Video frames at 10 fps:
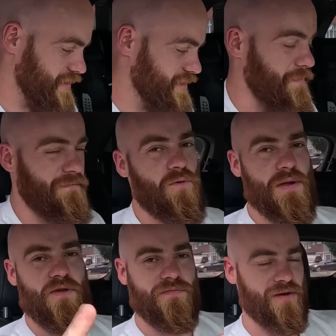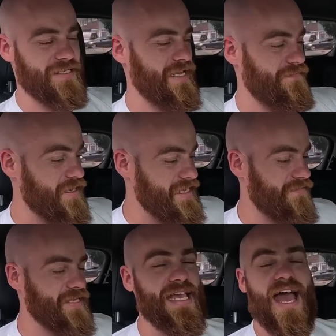So before we move on to see if I can
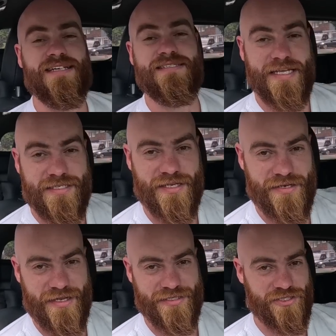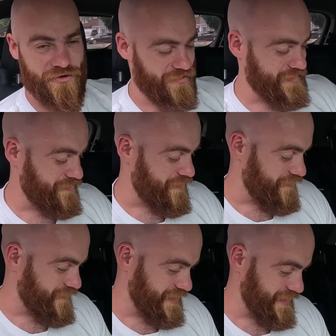even get a decent insurance quote
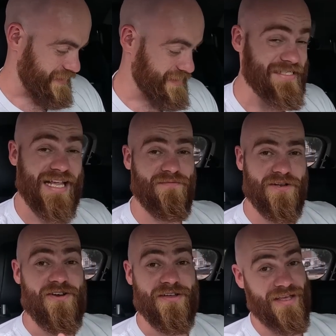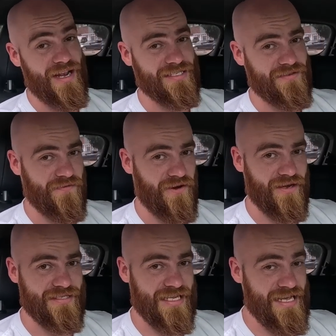on one of these, let's have a look at the
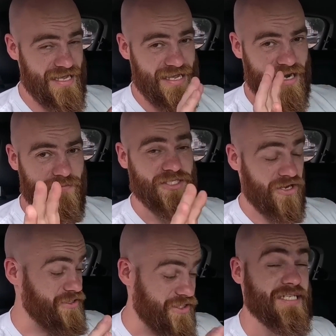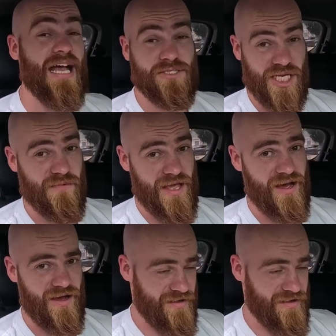classifieds and let me show you just how cheap they are.